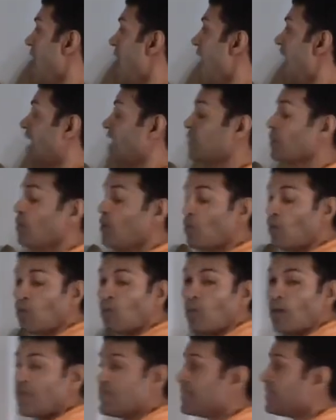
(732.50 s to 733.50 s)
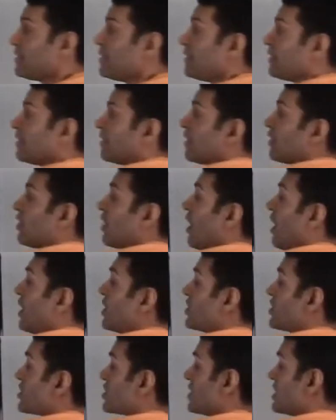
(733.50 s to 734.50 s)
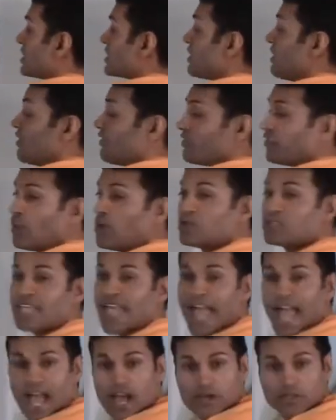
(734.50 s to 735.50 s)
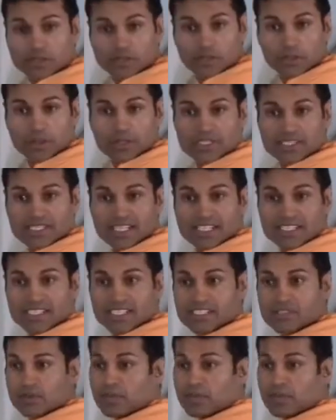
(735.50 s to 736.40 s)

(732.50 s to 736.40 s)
And when the consciousness flows out through our senses,